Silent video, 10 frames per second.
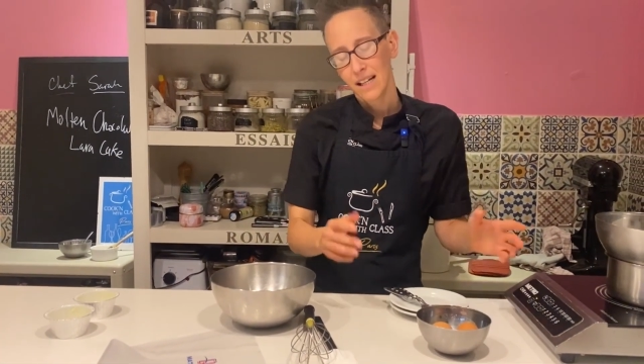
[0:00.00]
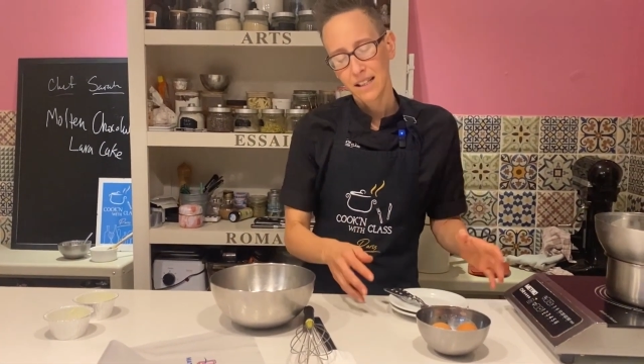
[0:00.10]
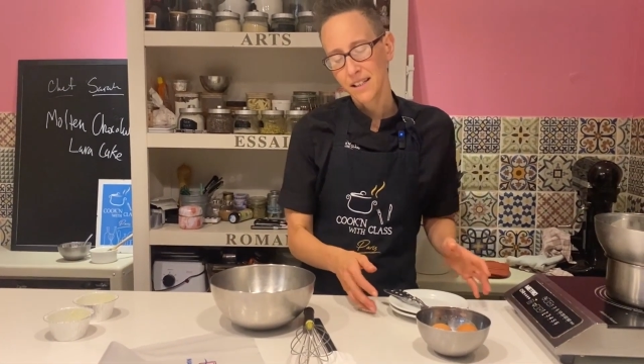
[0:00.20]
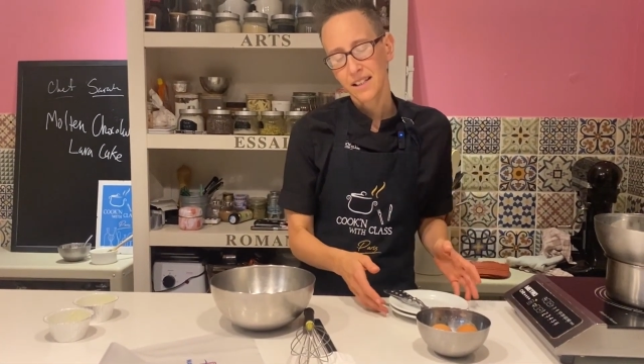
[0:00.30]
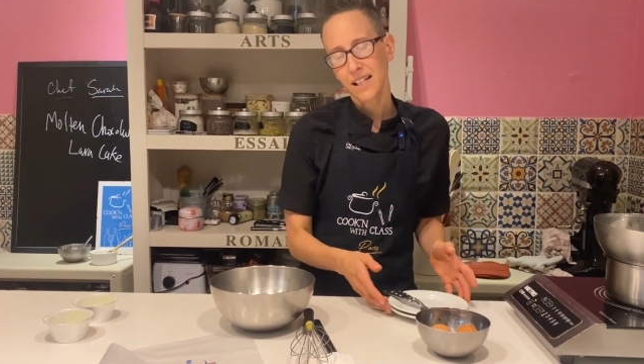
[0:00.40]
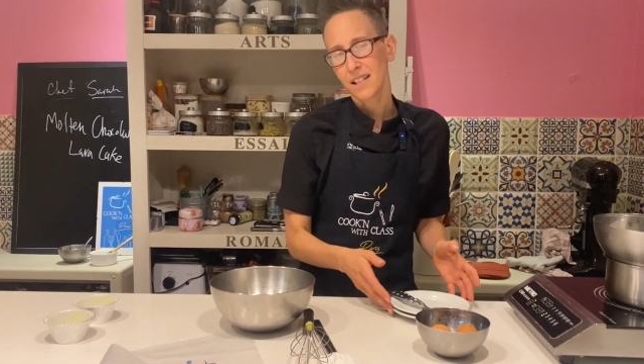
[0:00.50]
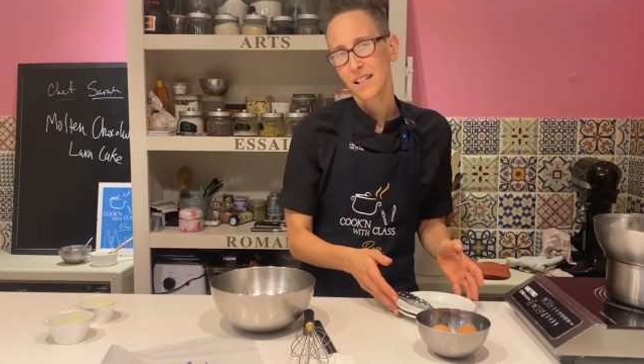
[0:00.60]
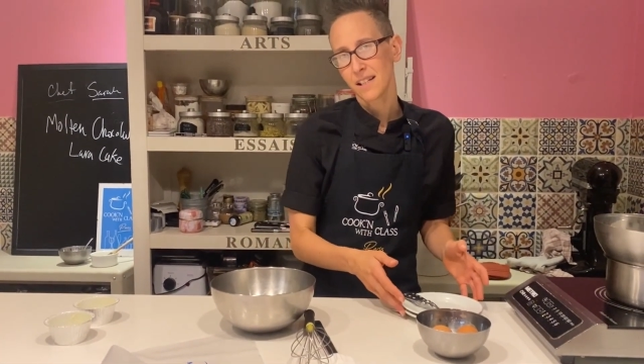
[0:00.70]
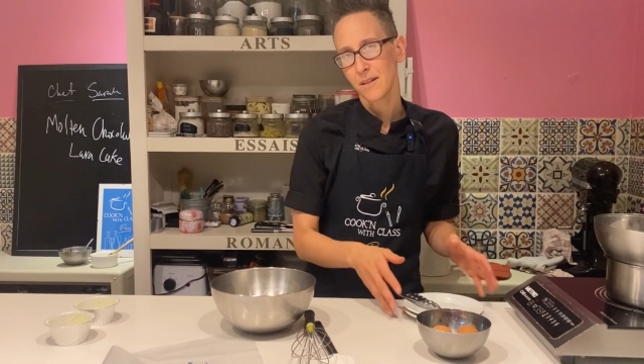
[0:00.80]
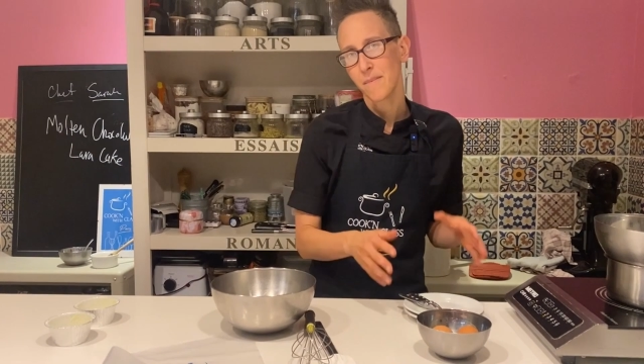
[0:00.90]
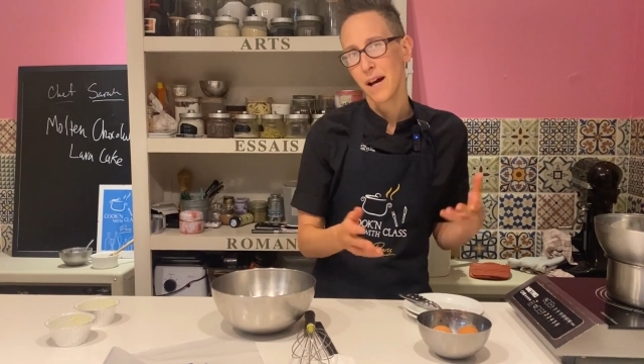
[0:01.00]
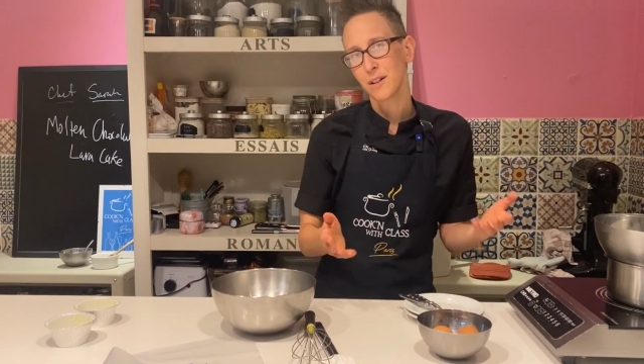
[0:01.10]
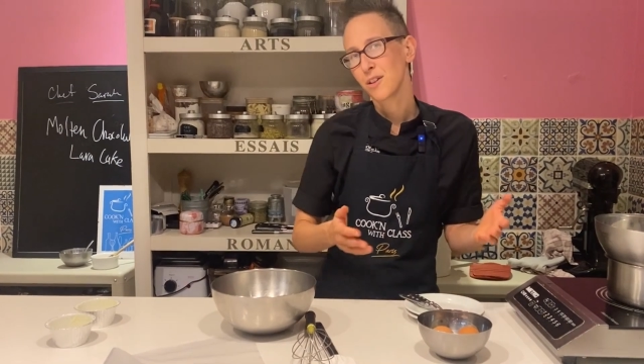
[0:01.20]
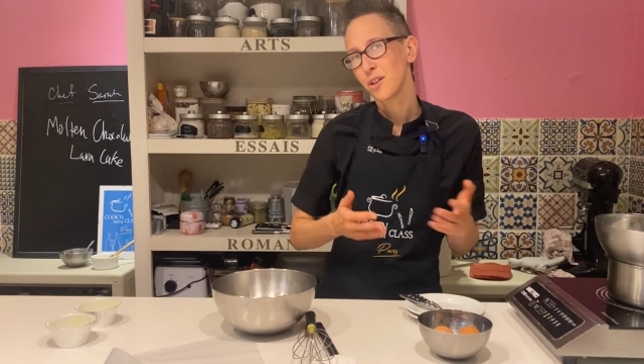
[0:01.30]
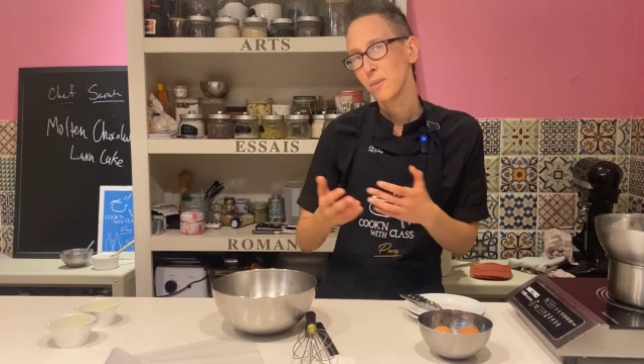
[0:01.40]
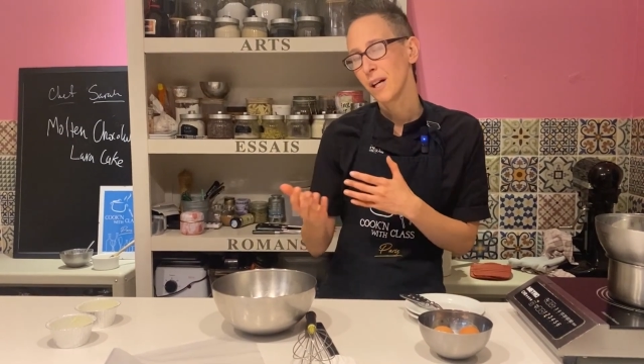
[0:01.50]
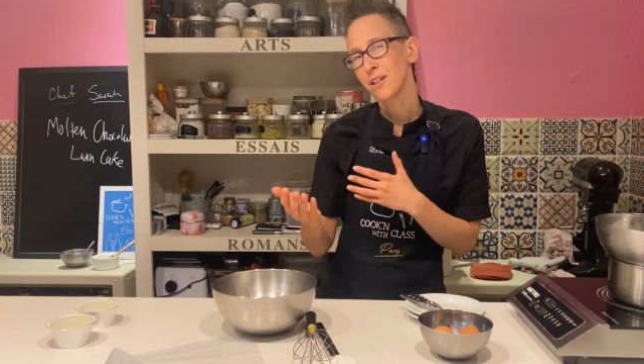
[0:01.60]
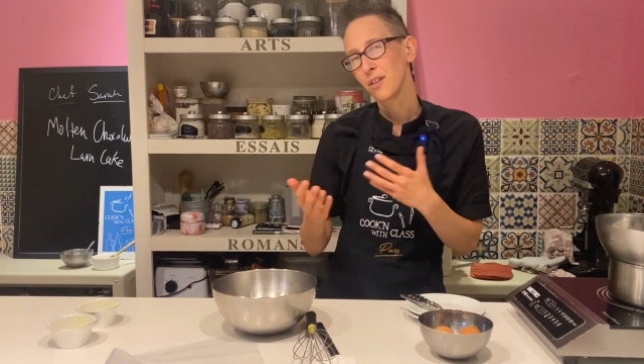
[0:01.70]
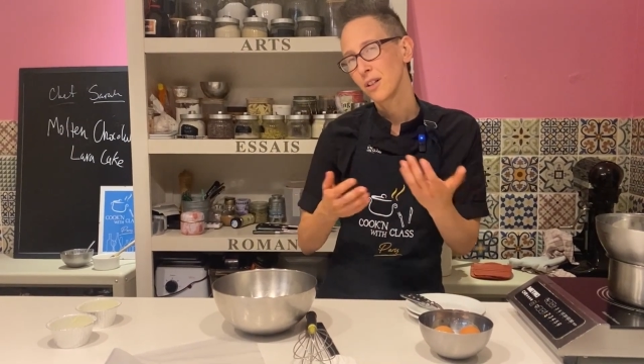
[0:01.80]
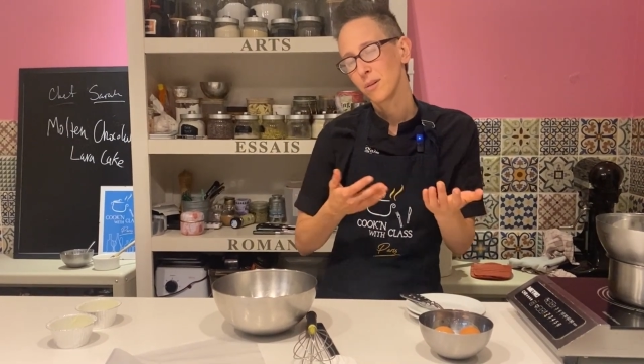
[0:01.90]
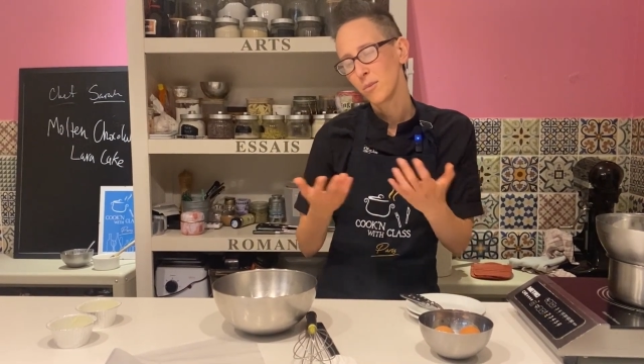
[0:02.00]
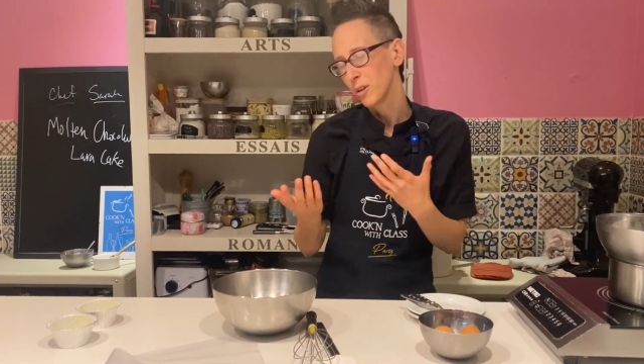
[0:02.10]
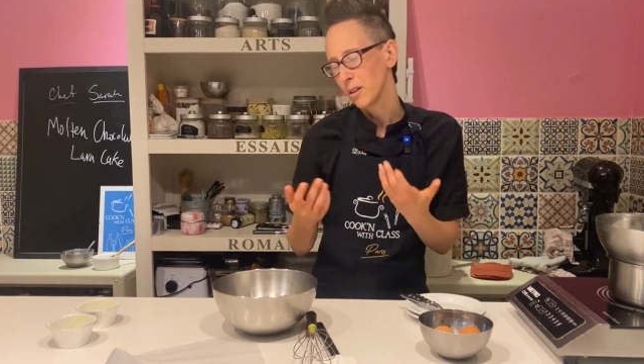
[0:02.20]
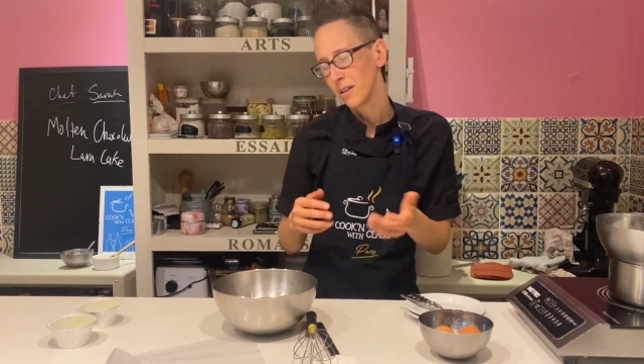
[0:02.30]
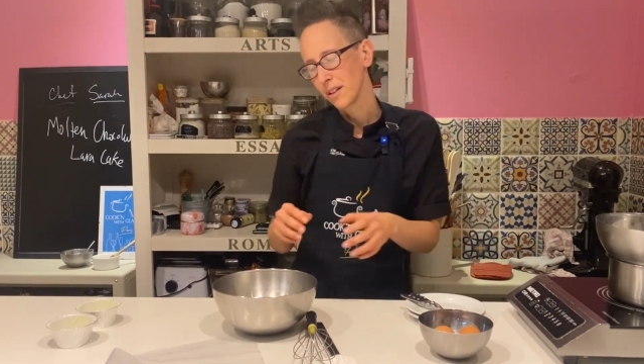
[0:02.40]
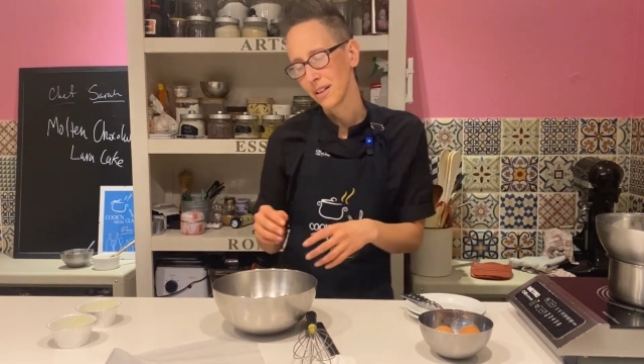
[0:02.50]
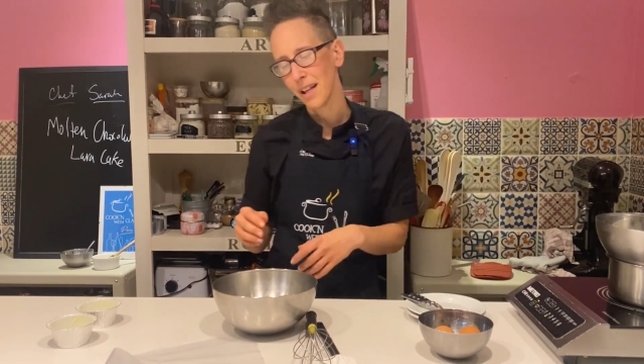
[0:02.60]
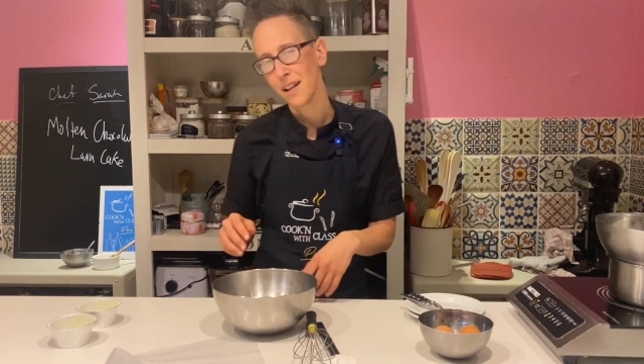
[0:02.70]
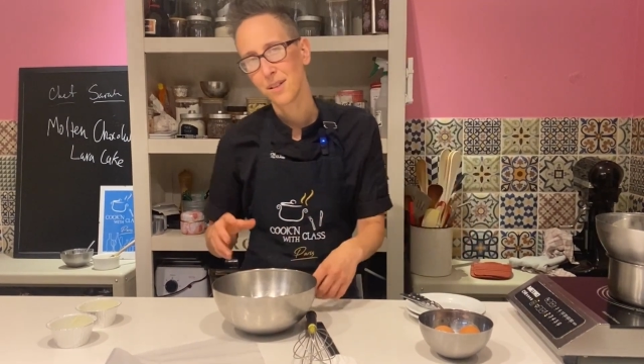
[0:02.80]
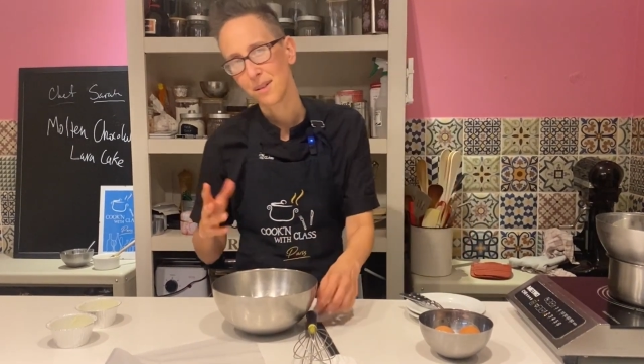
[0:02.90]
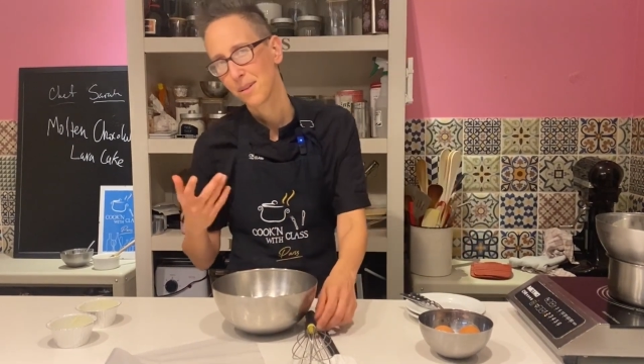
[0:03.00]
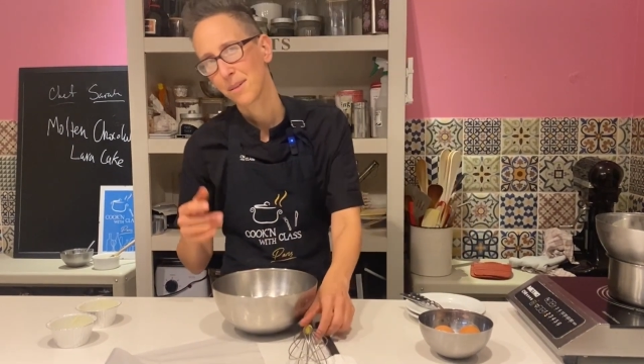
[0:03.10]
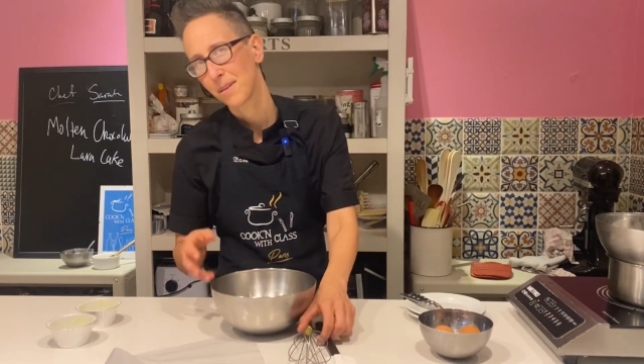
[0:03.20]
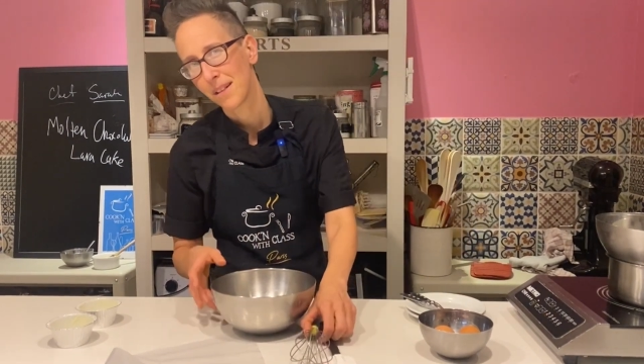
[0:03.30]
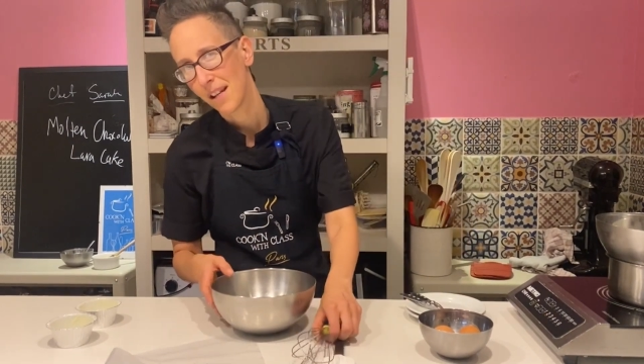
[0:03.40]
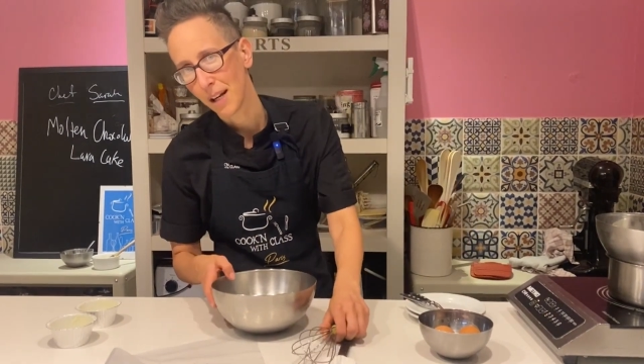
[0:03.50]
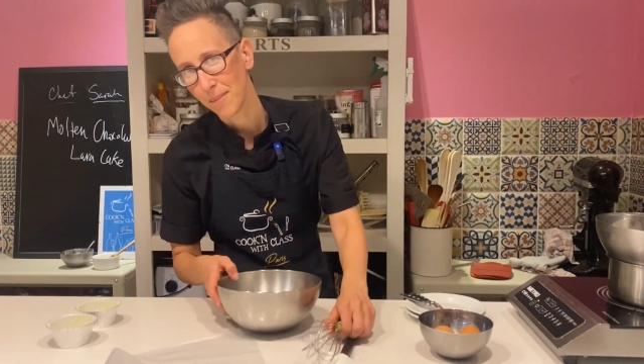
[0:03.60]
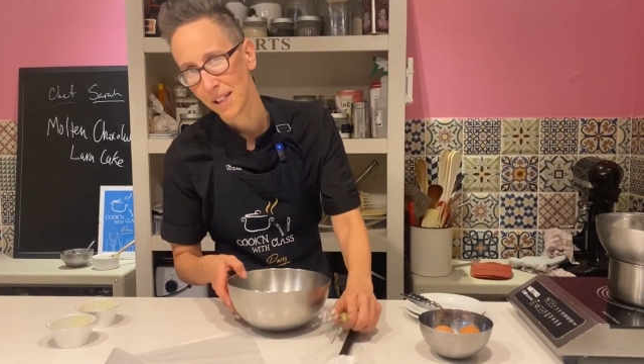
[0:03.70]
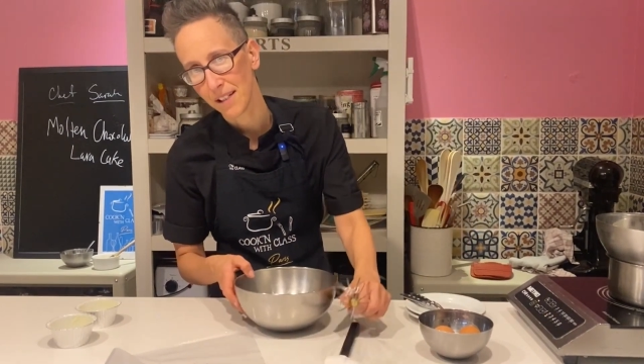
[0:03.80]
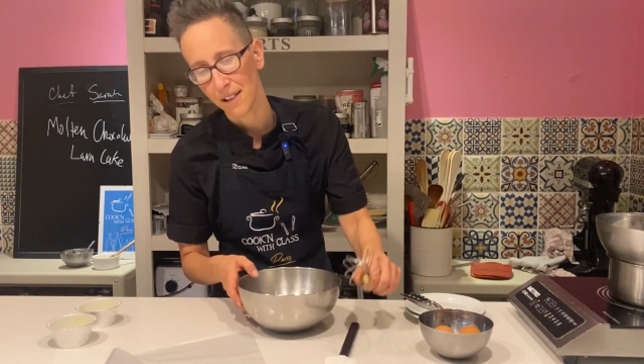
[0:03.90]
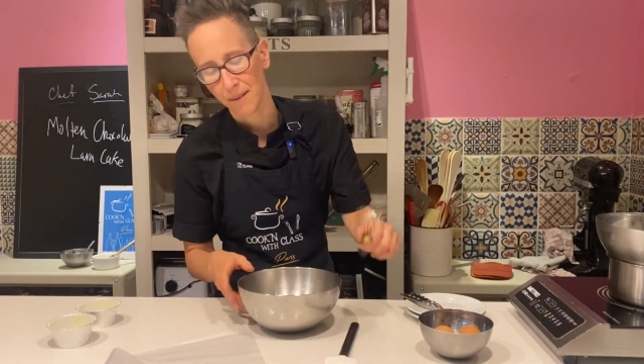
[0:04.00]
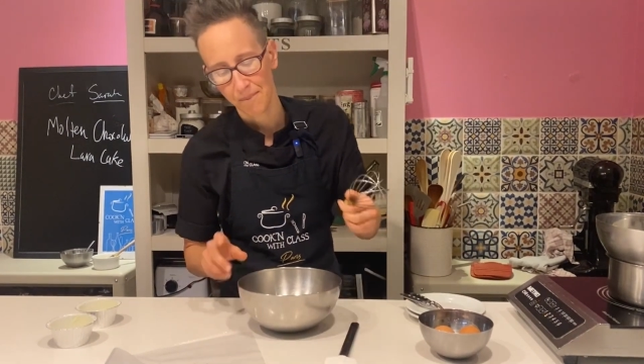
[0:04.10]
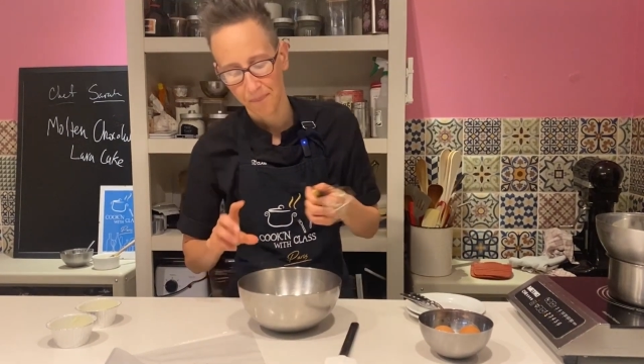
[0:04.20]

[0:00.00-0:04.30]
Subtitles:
in this case it doesn't matter too much, a little more or a little less, not a big deal.